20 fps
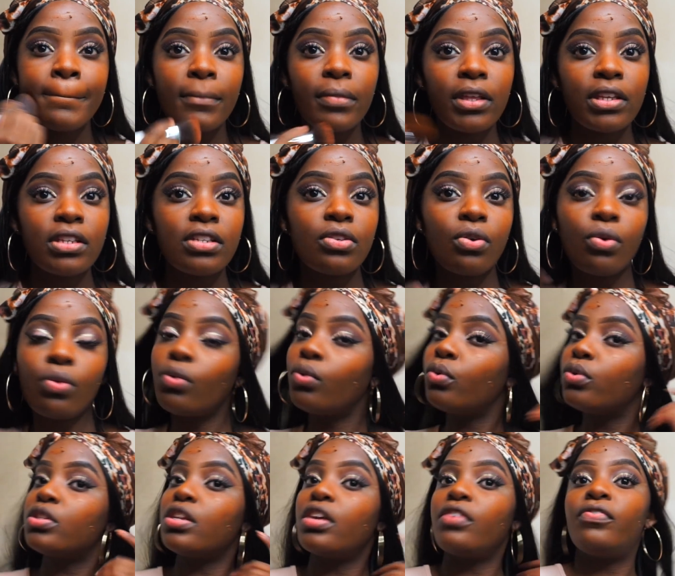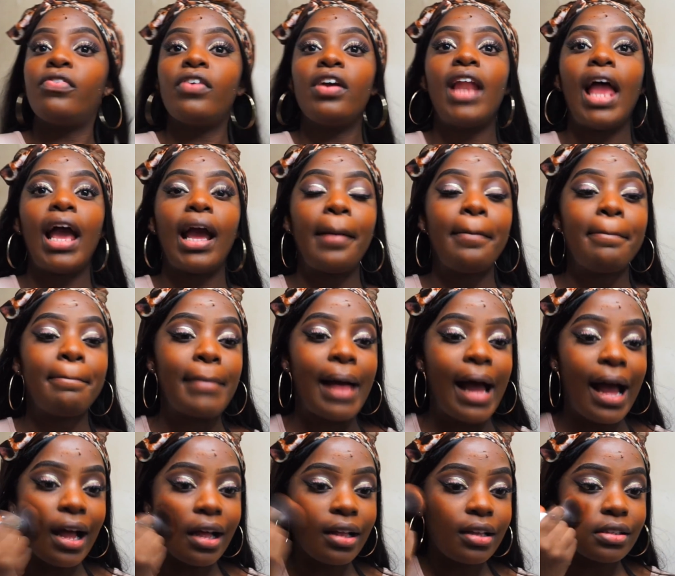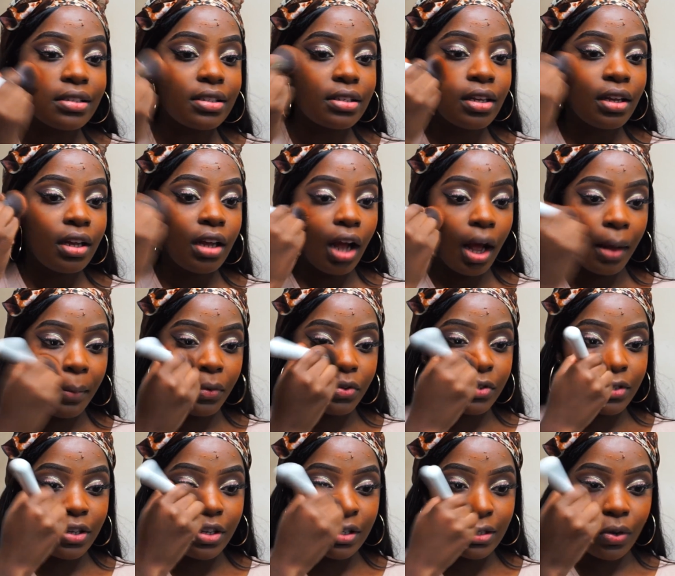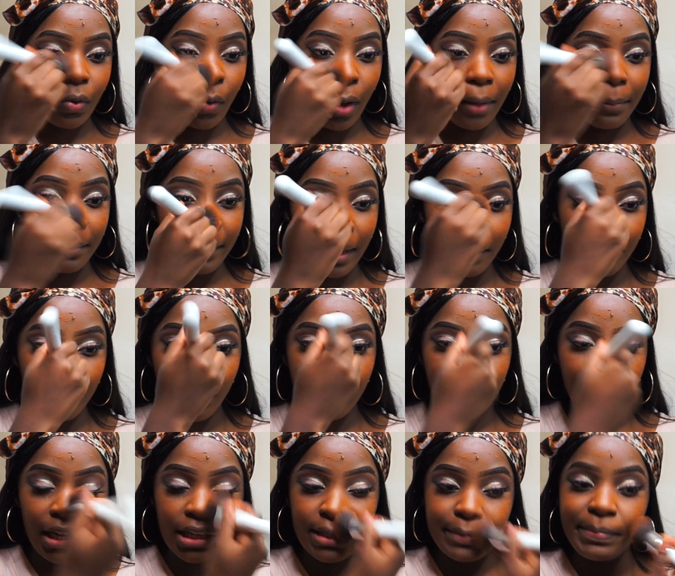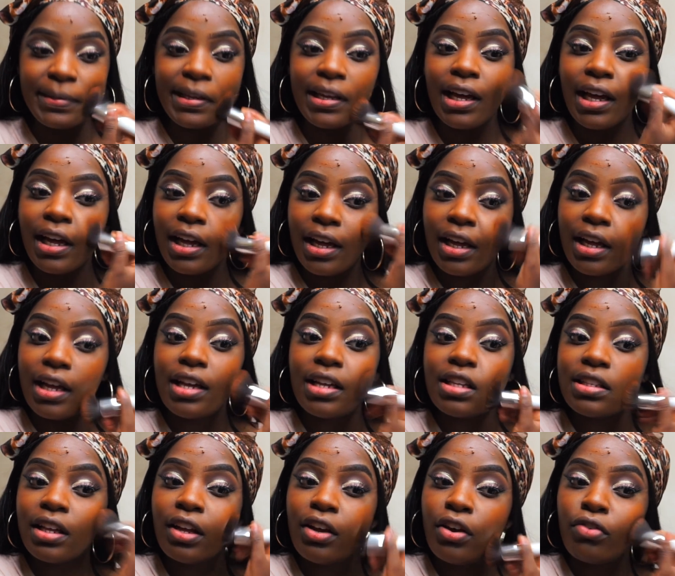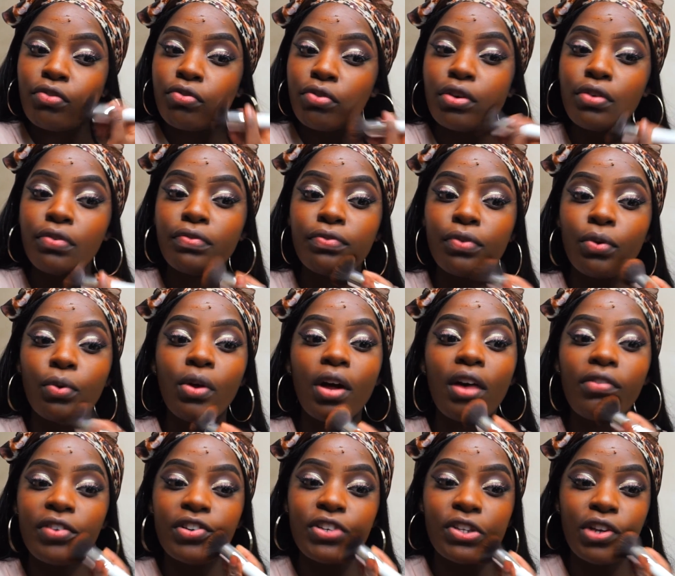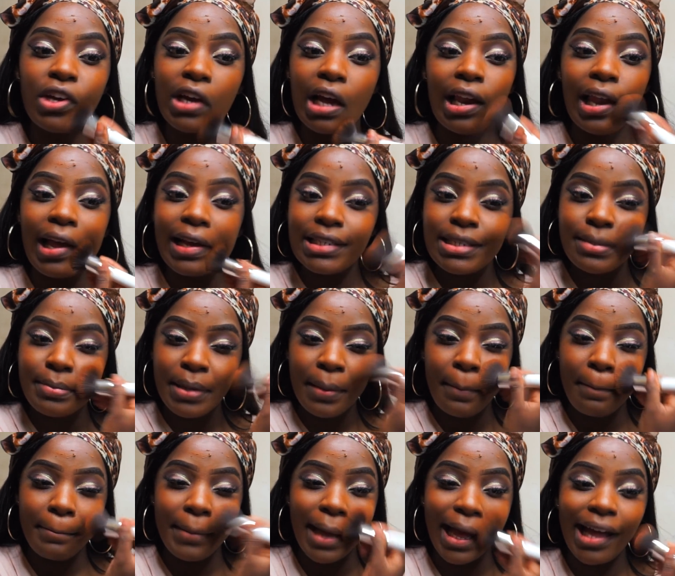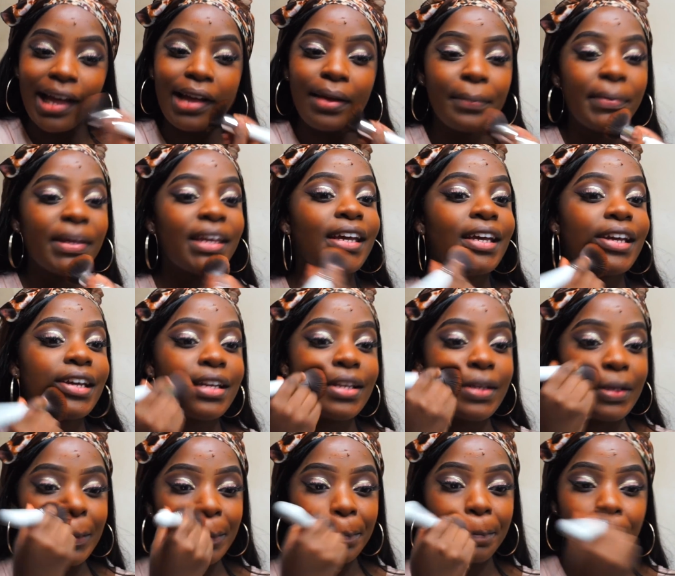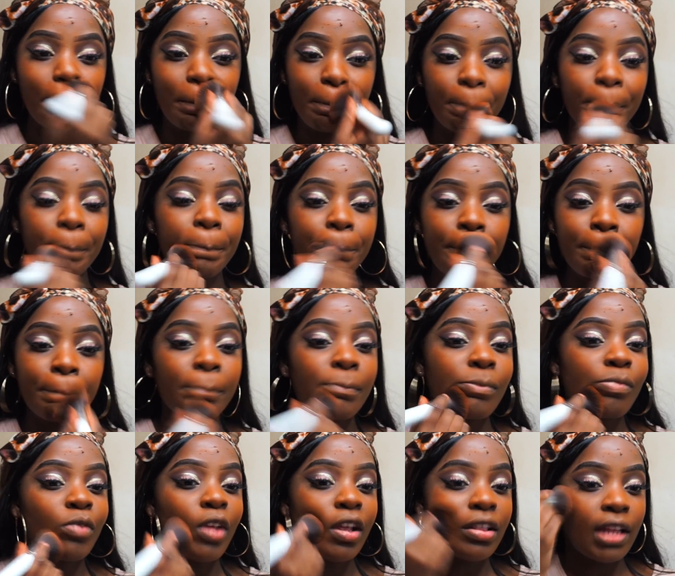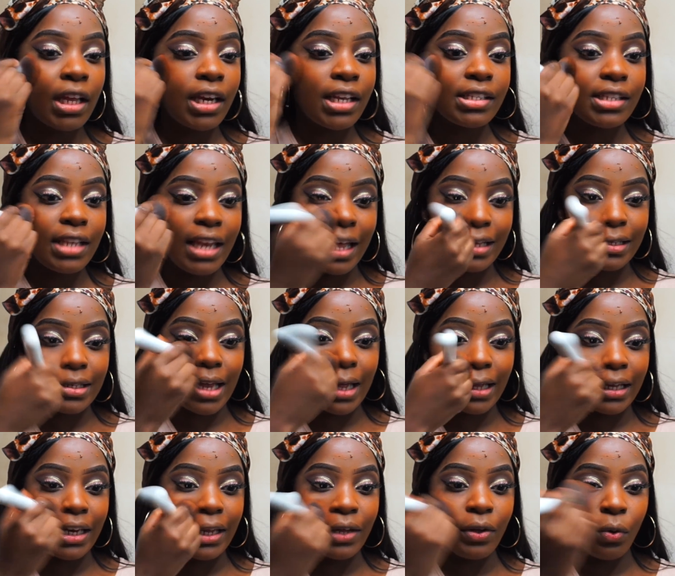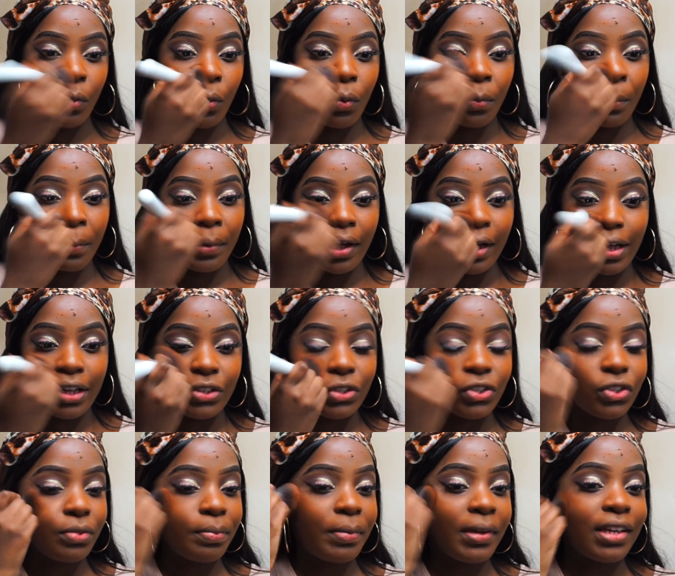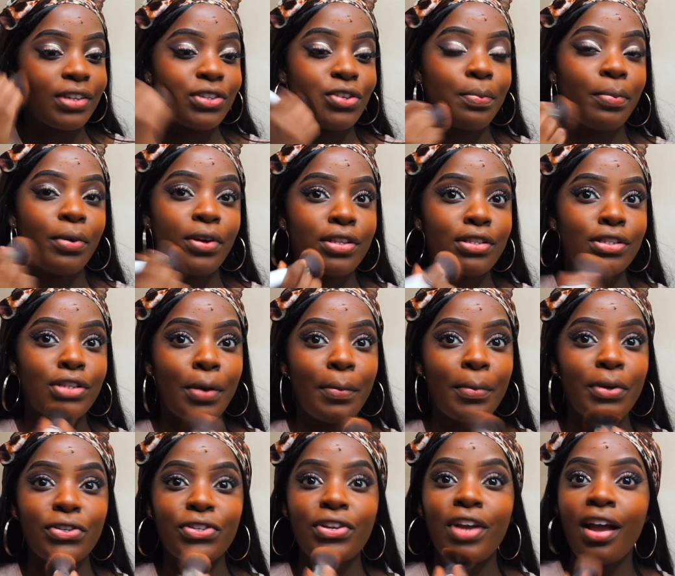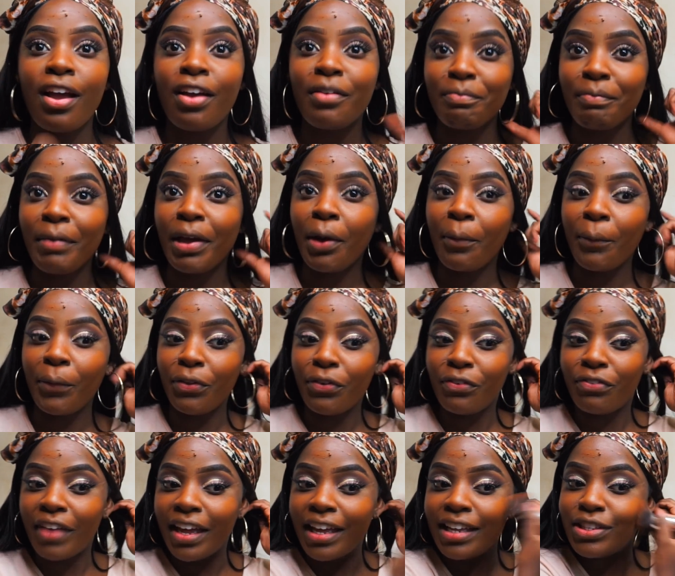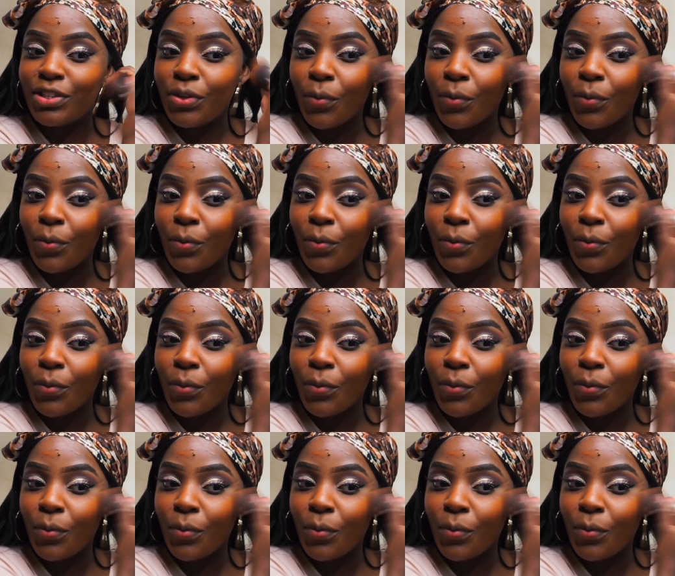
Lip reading: This is also for like a matte. I'm also using quite matte products, because for a full coverage look I like to be matte, because then it's less likely it will budge, because you're putting so much makeup on your face.